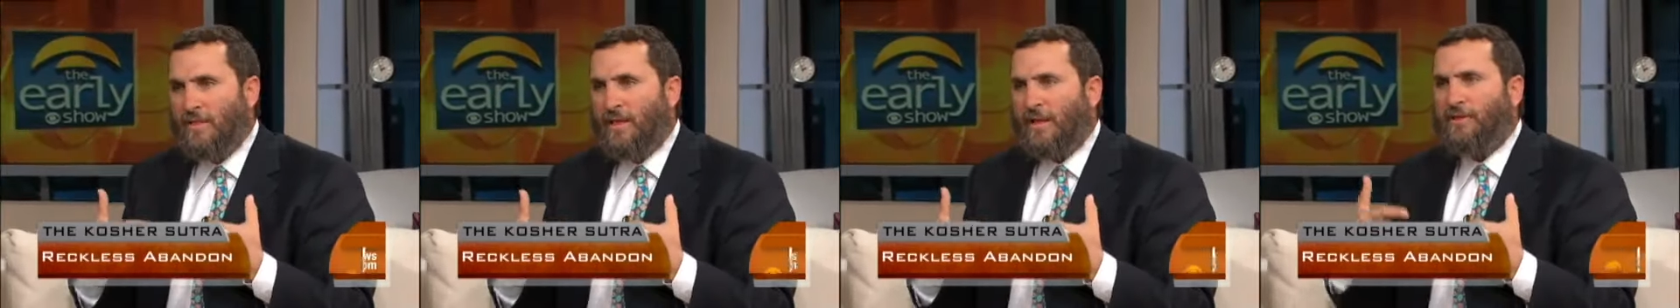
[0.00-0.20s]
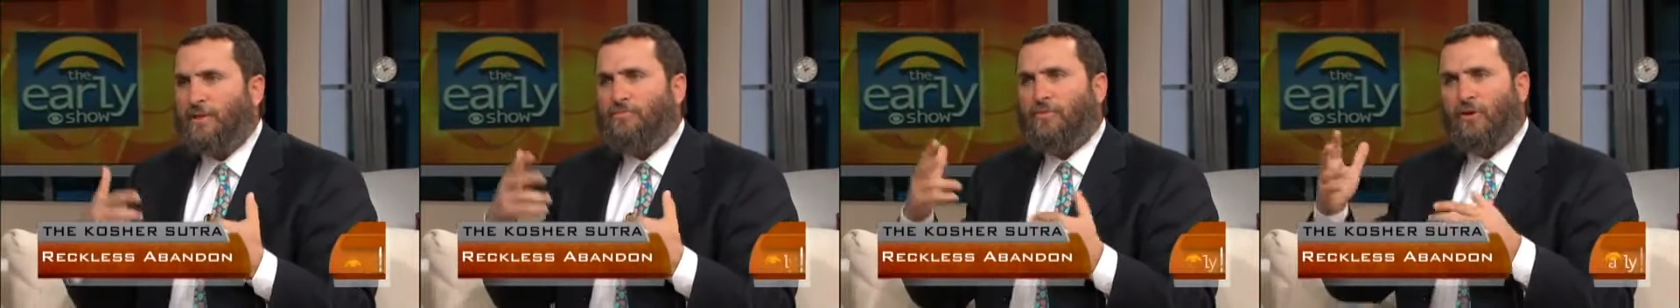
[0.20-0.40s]

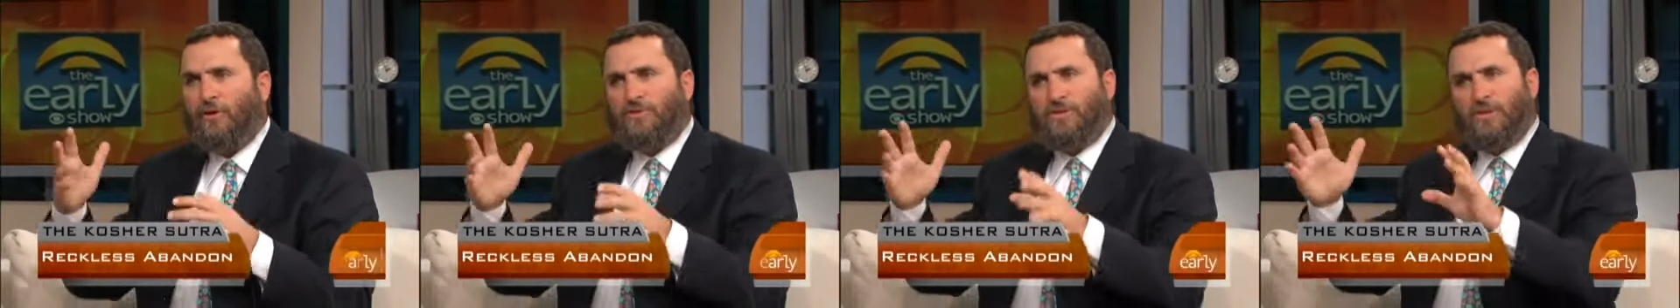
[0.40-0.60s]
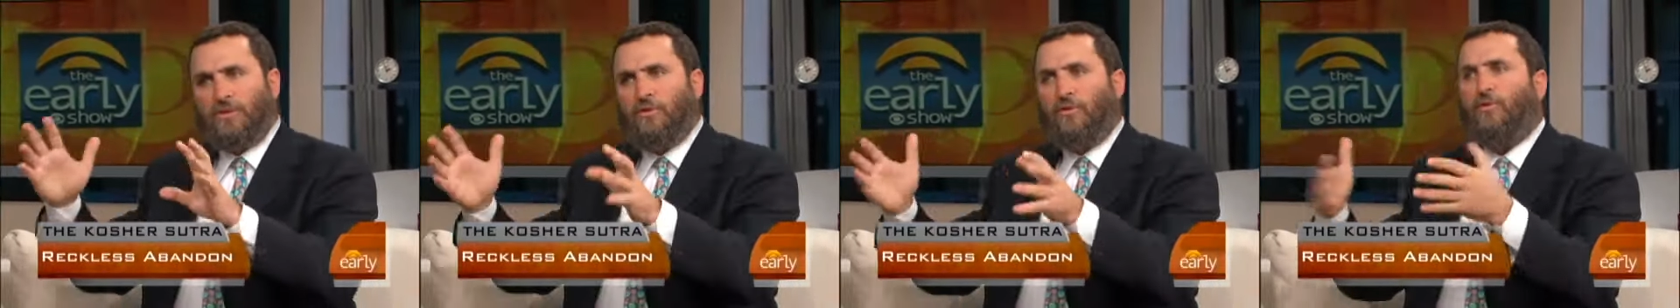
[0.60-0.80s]
that the
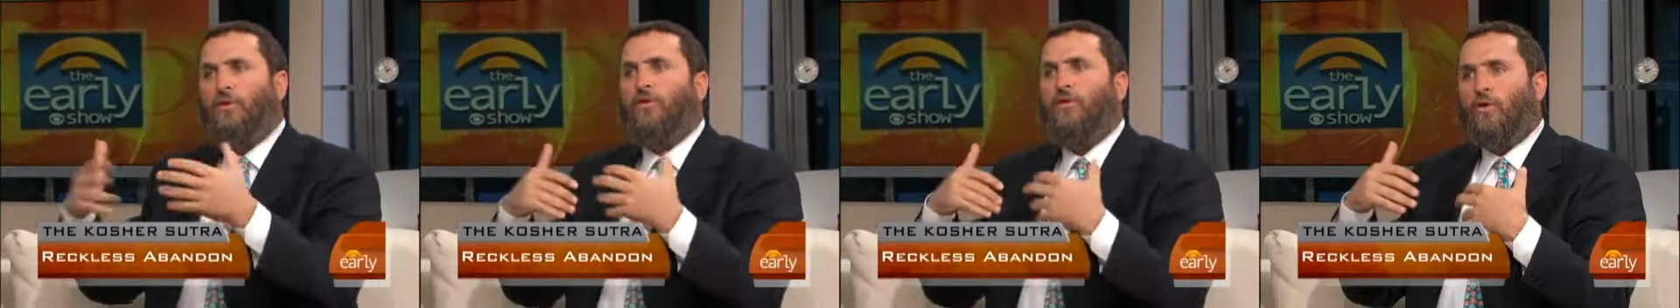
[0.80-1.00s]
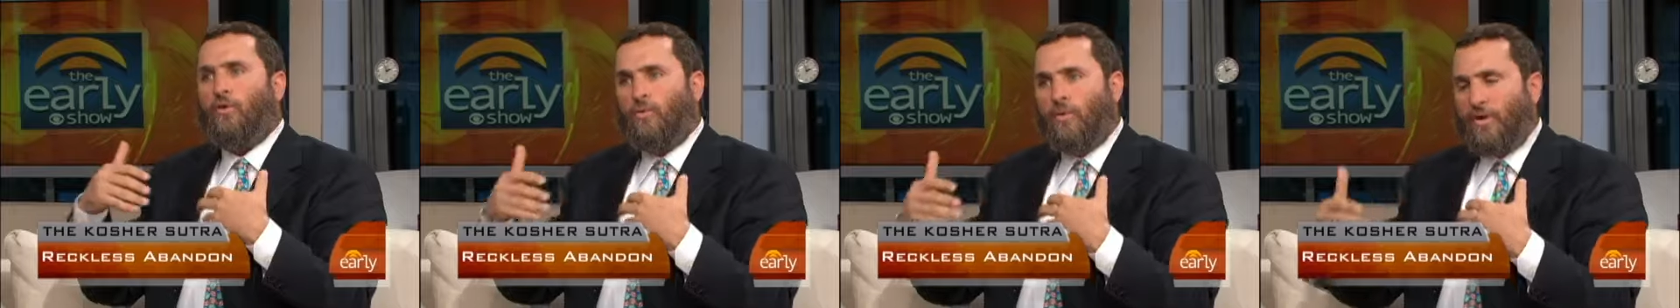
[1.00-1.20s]
person who
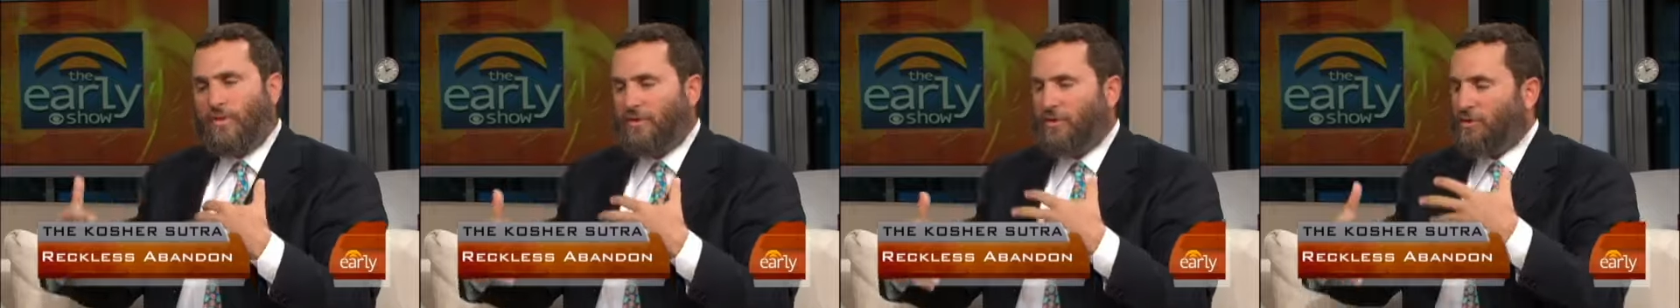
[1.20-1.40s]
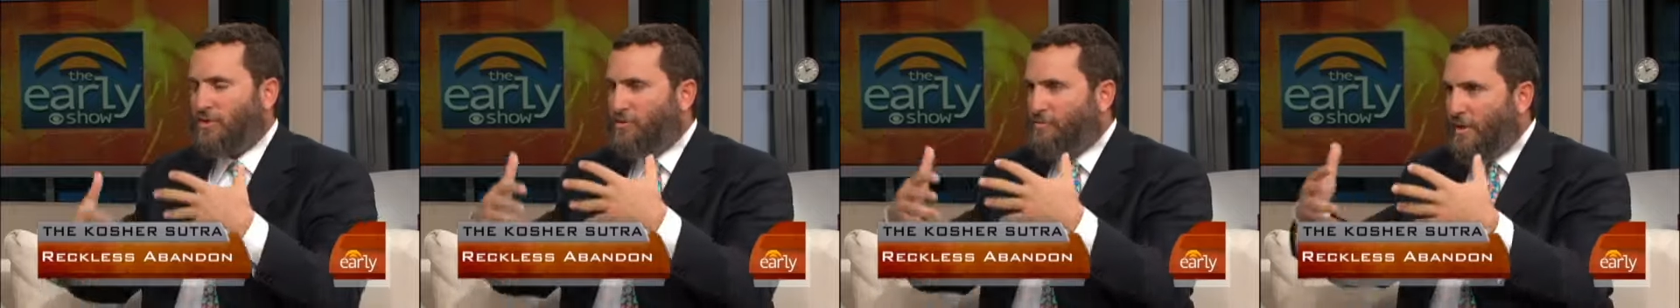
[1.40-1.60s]
you're
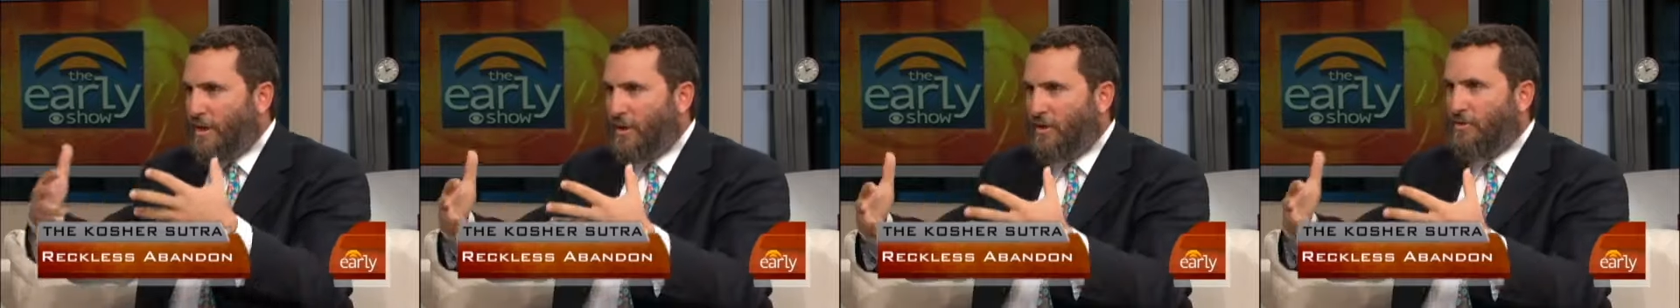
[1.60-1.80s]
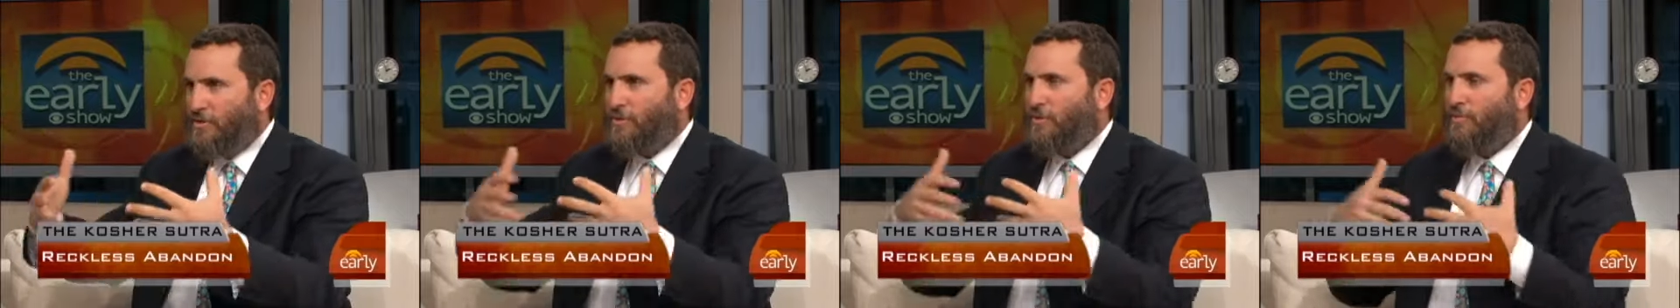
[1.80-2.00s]
with, your
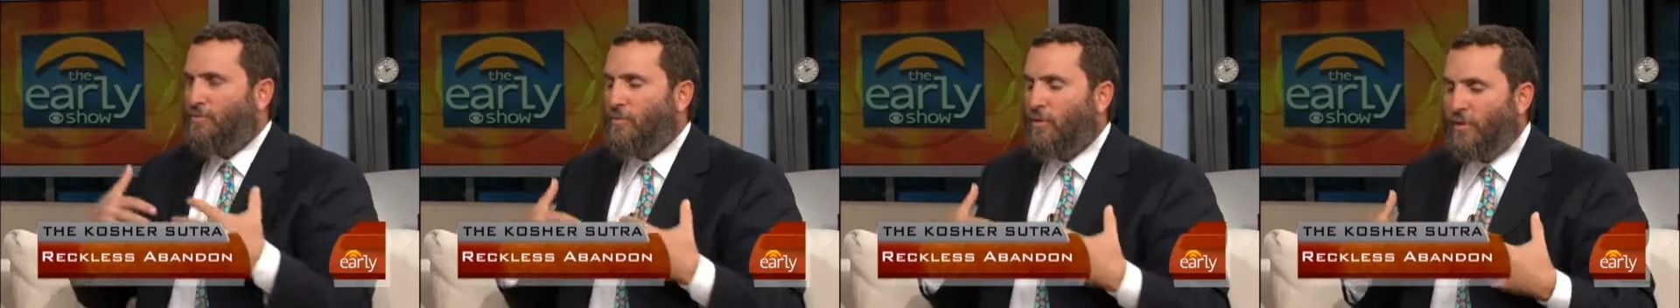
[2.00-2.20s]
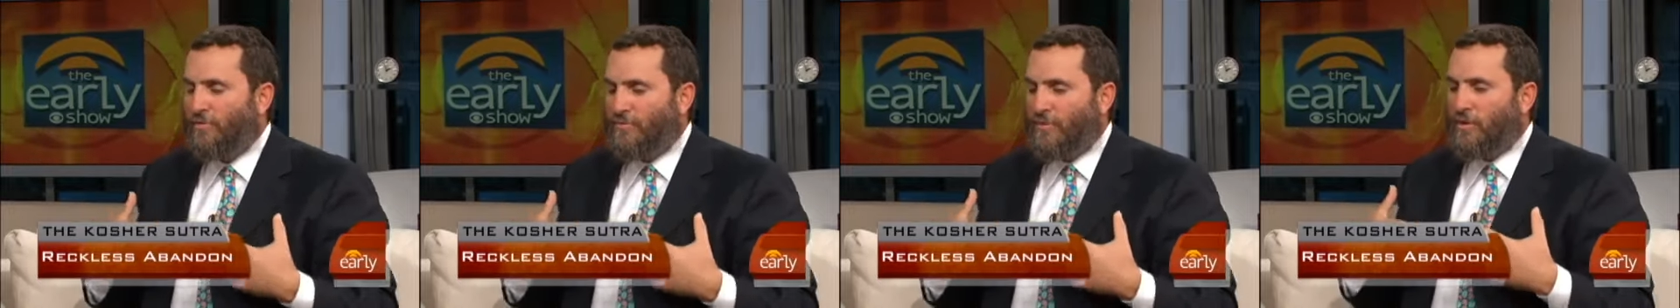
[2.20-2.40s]
spouse, your
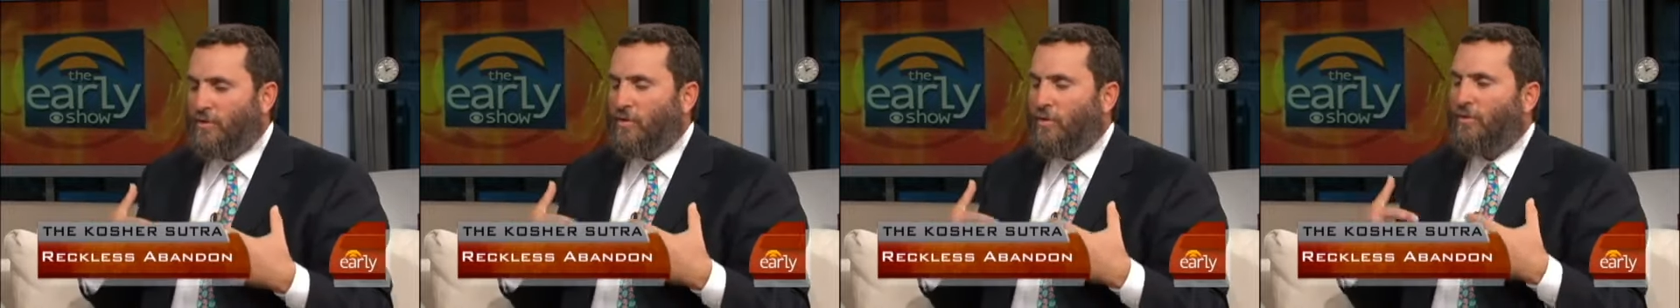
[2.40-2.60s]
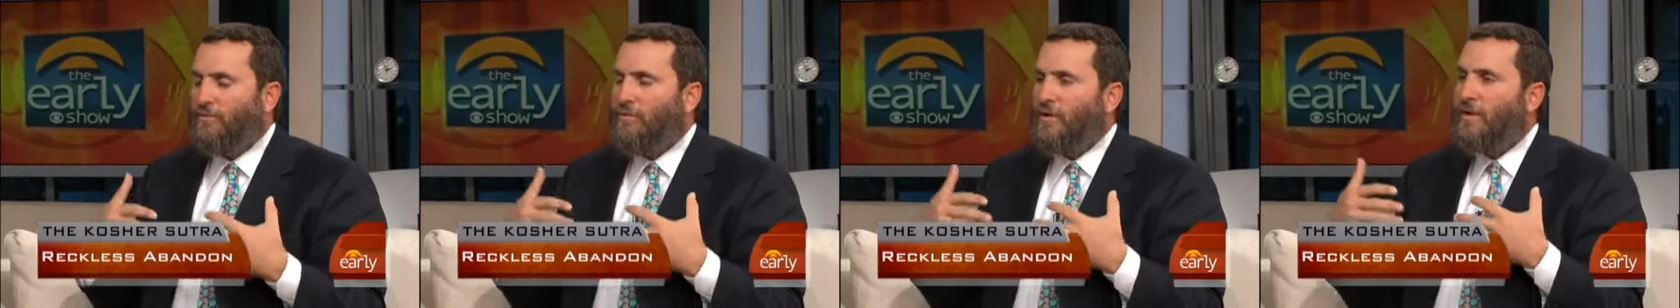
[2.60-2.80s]
boyfriend,
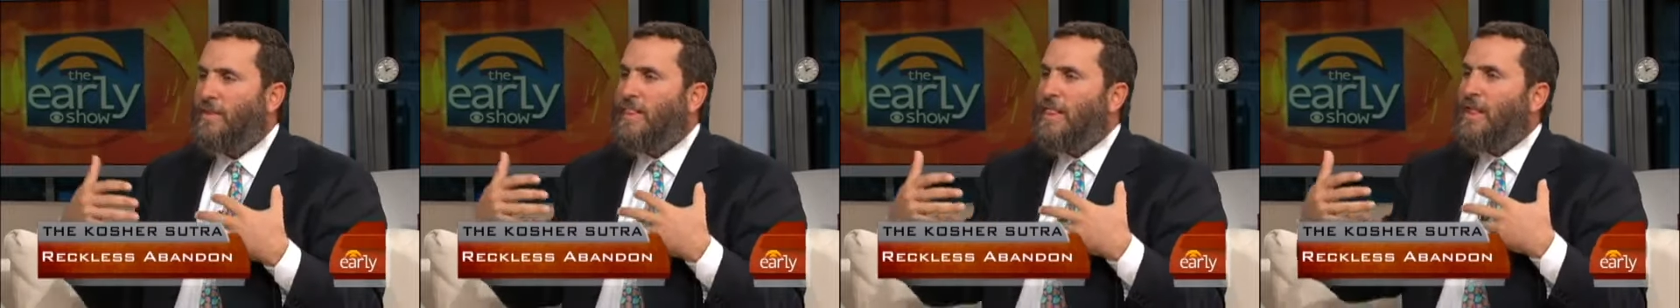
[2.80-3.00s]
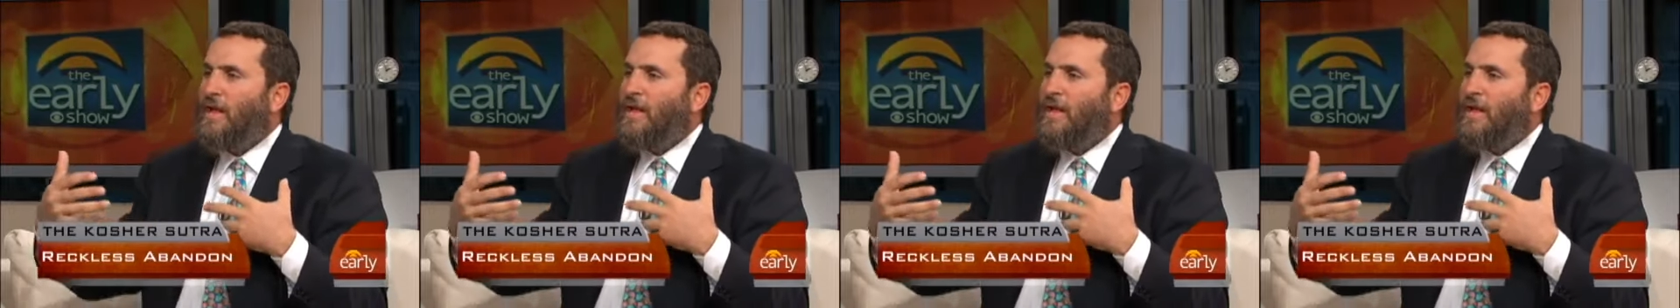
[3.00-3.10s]
girlfriend,